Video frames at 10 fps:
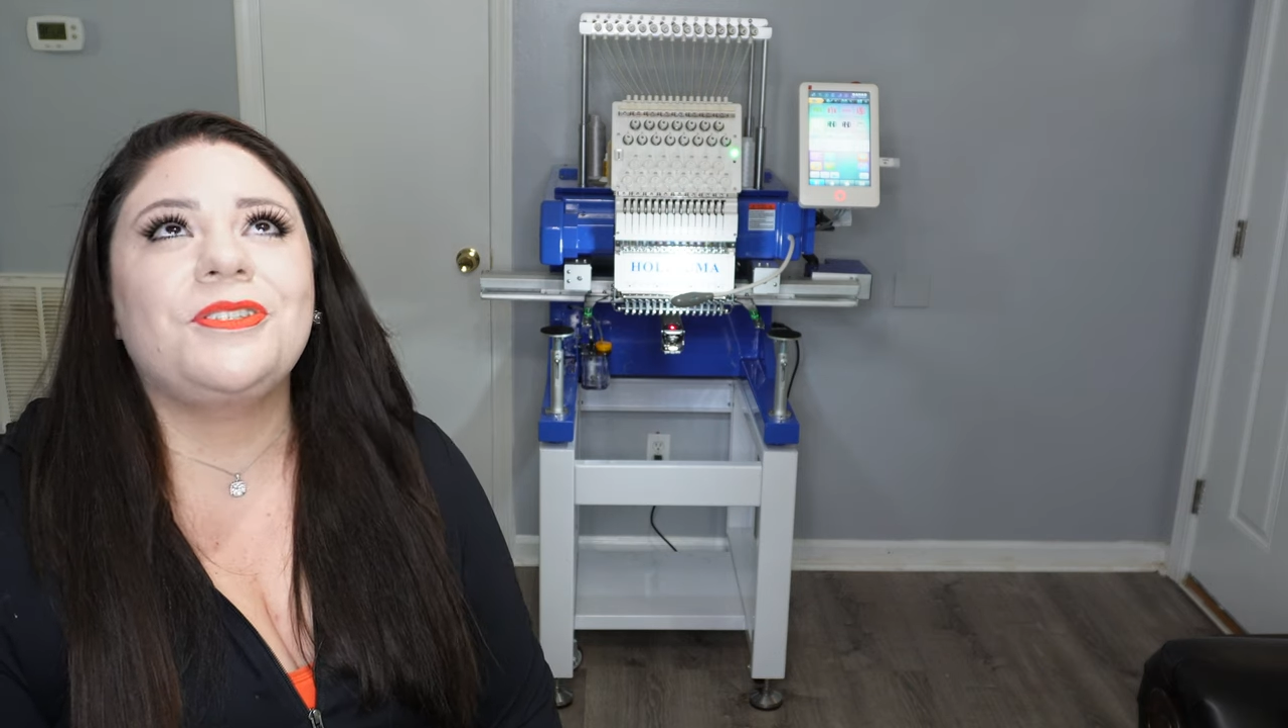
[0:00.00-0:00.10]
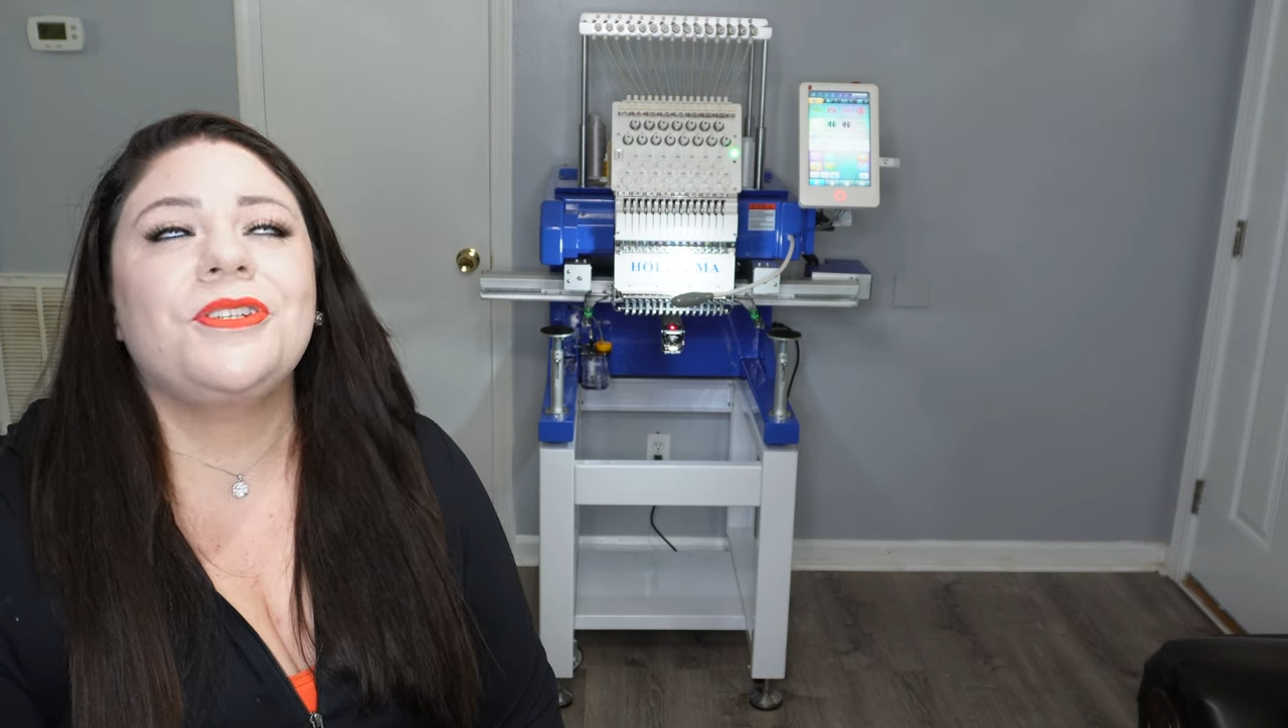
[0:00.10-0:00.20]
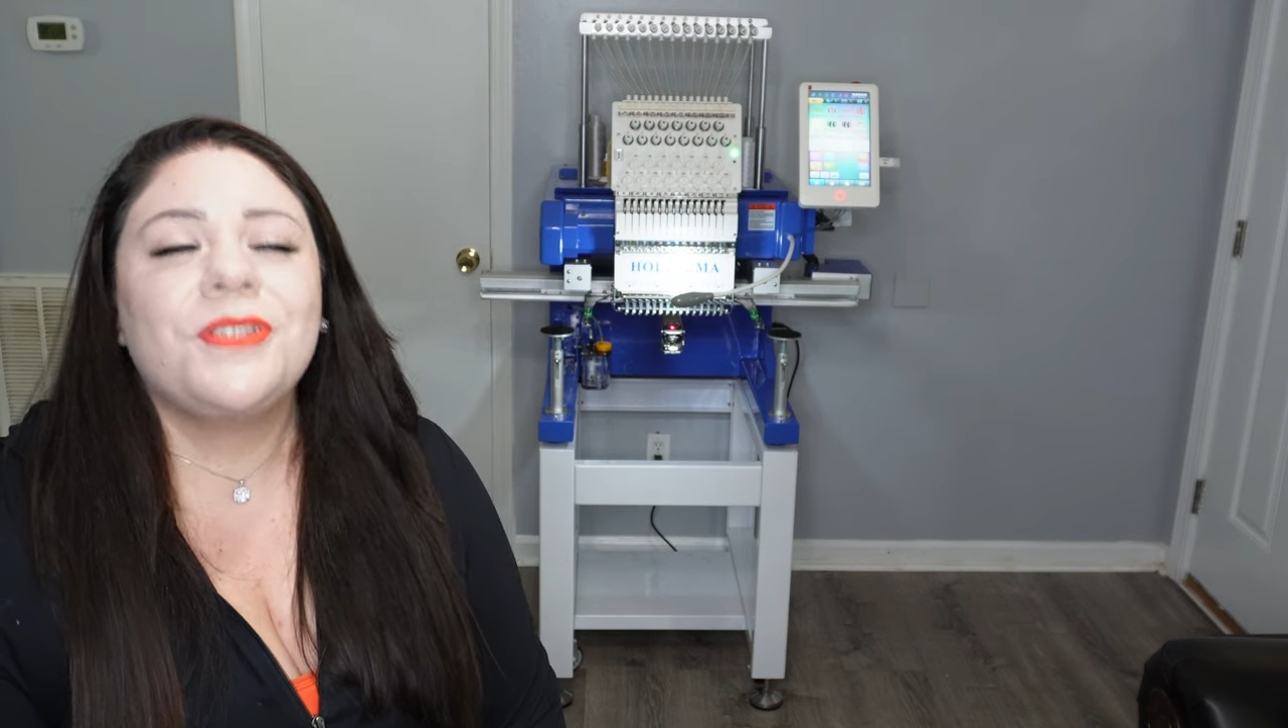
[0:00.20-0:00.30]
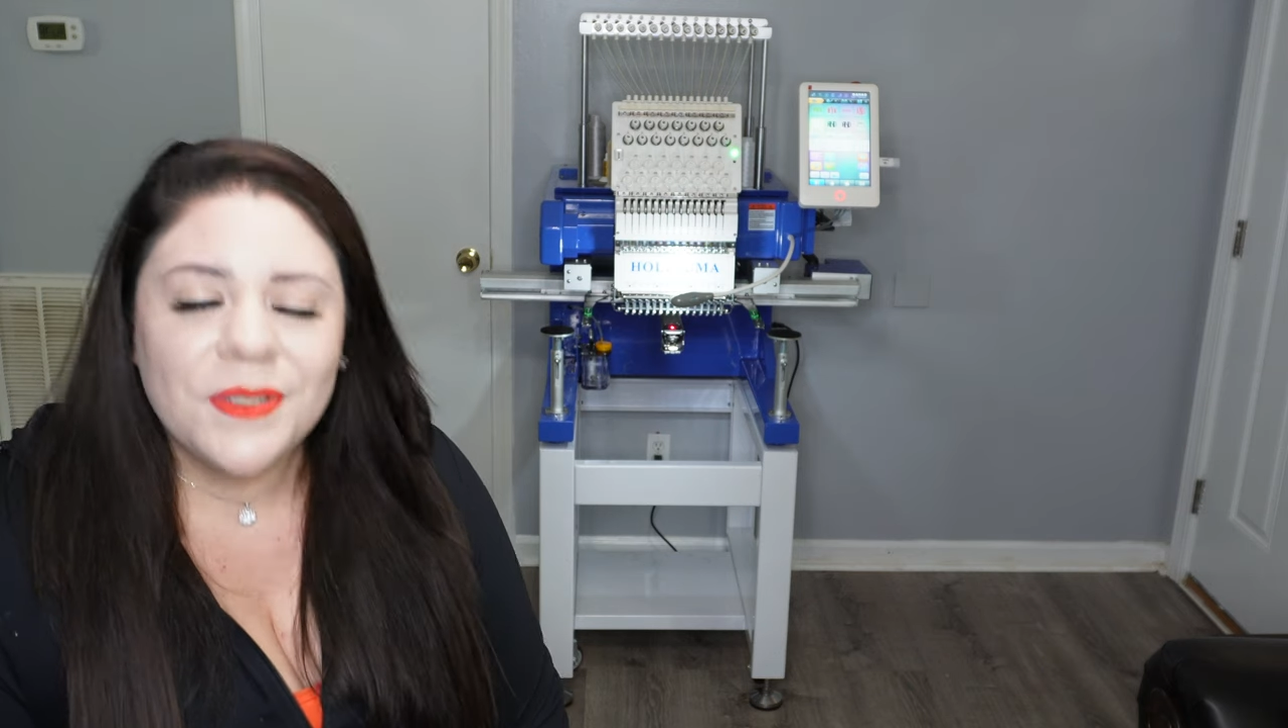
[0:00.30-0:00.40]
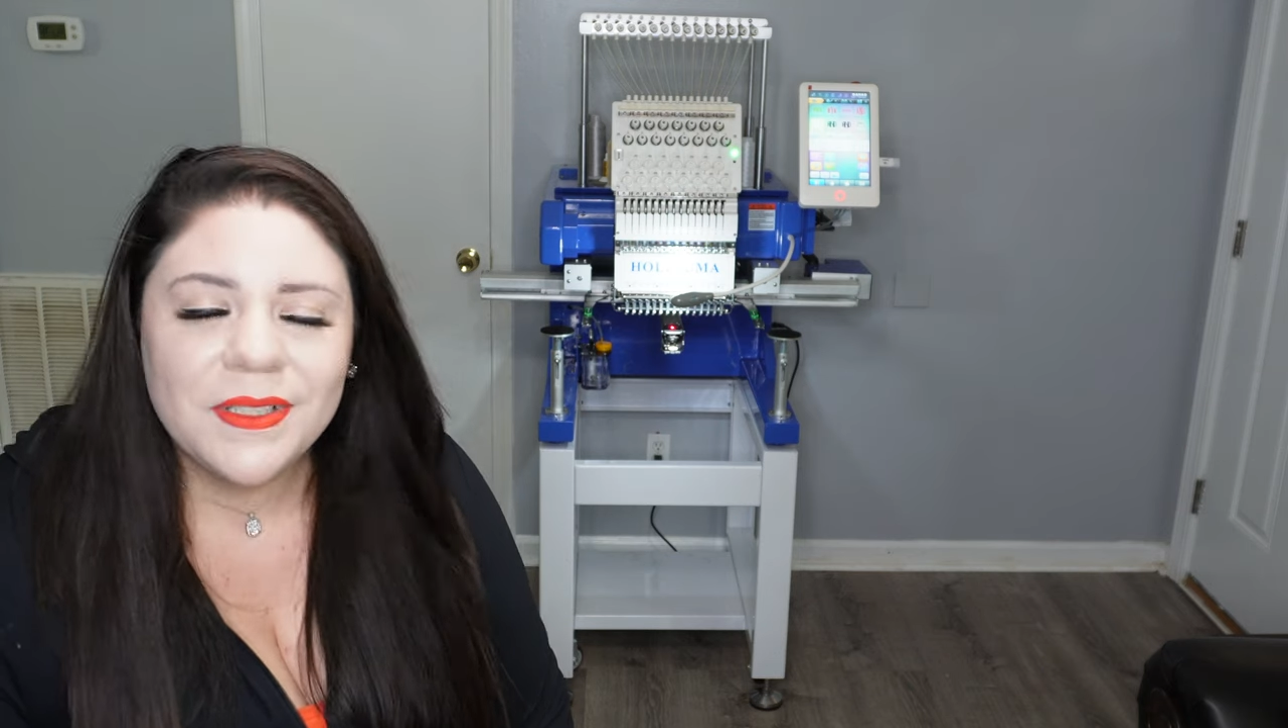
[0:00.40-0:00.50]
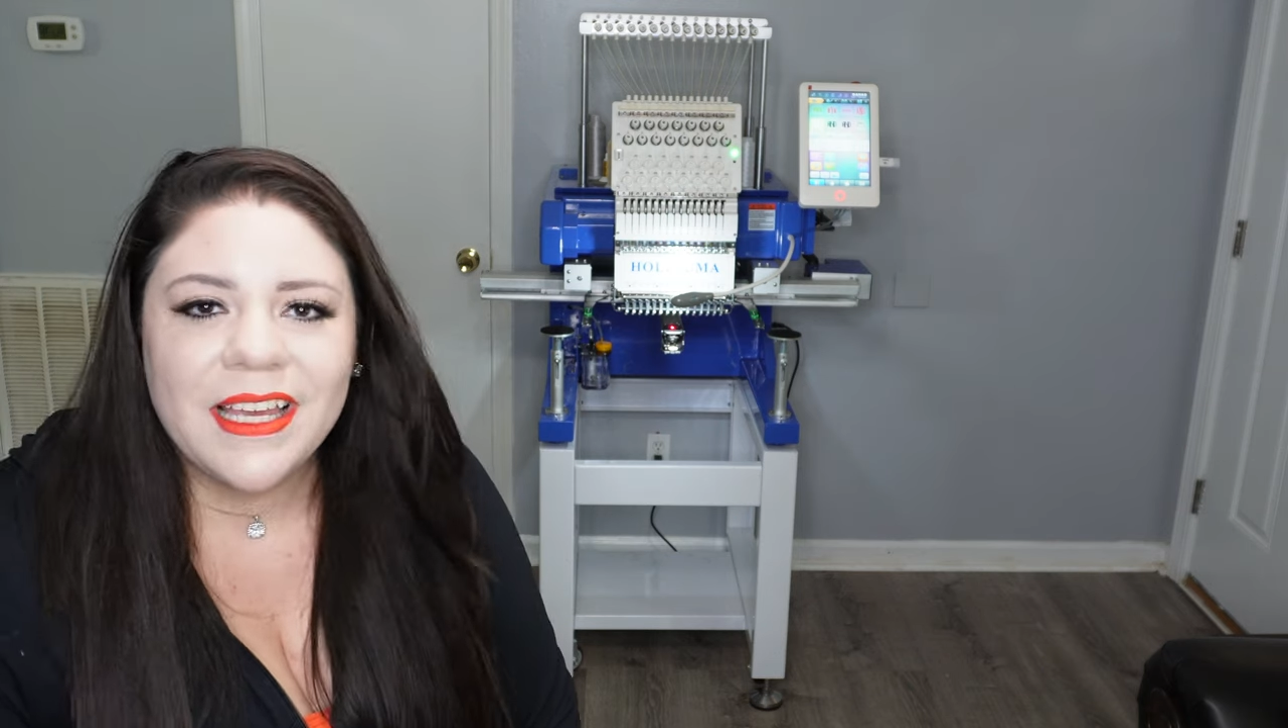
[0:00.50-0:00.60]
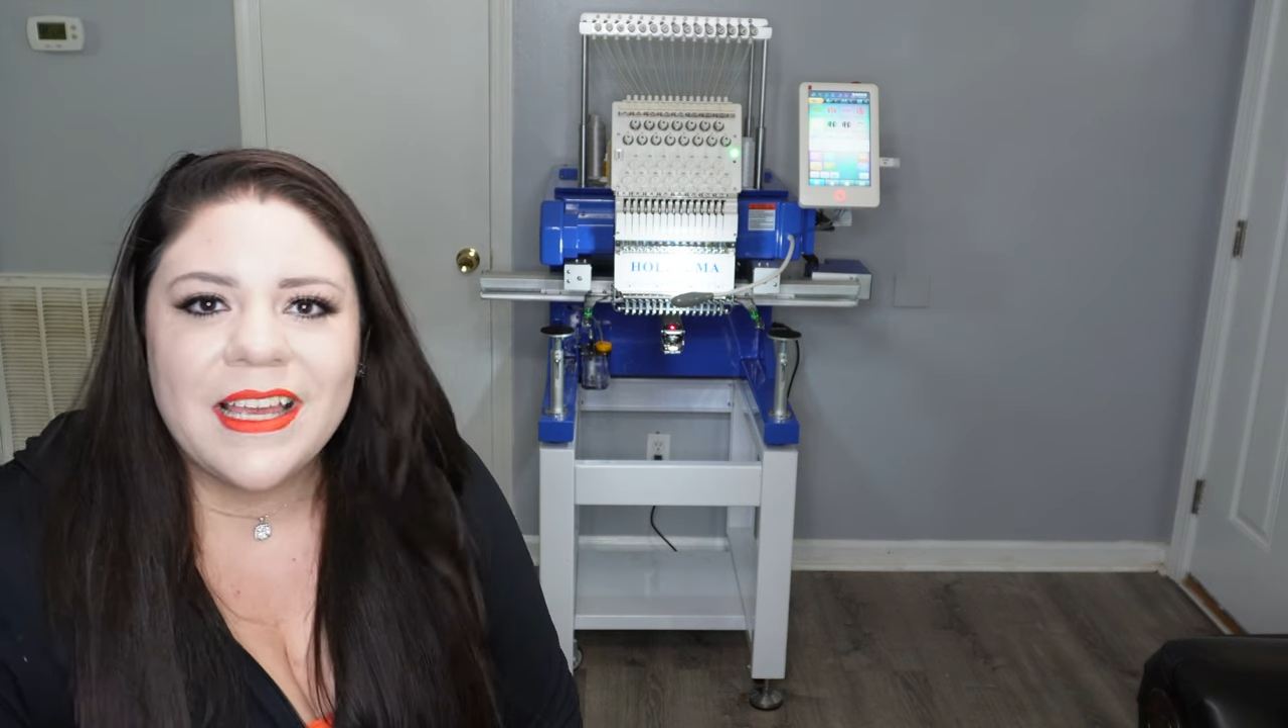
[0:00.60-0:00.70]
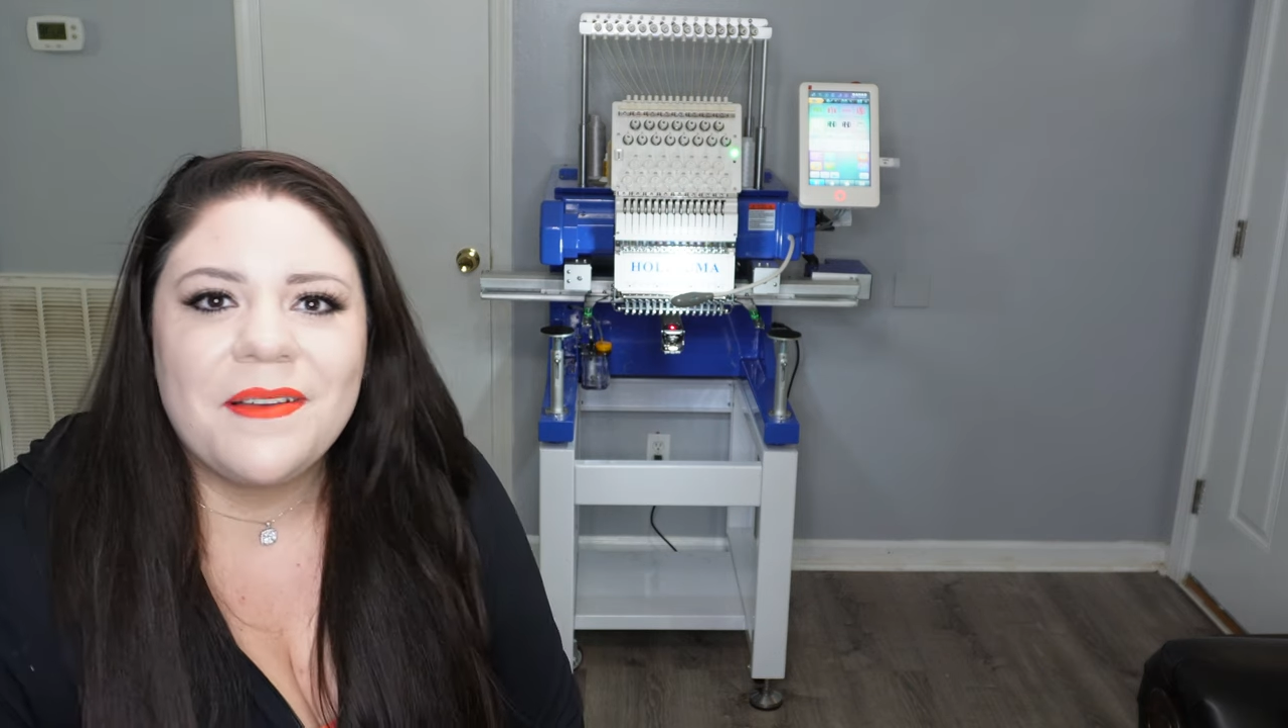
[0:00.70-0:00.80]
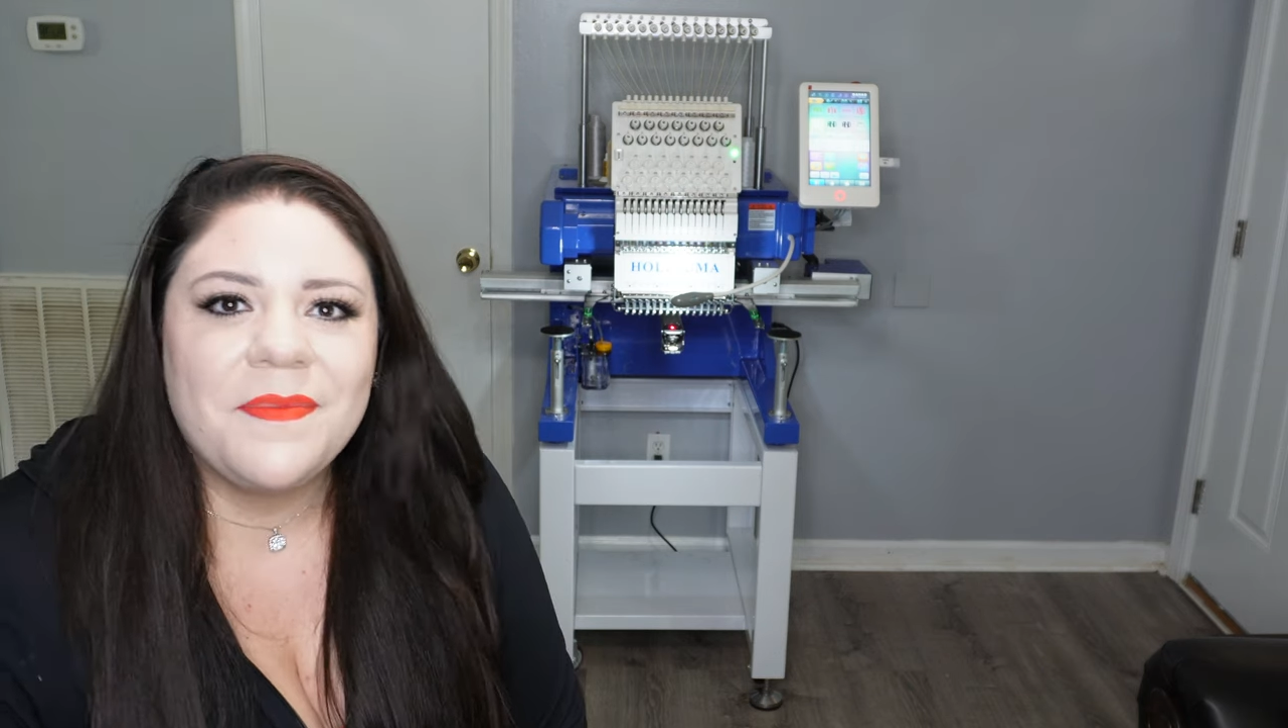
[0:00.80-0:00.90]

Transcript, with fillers: truly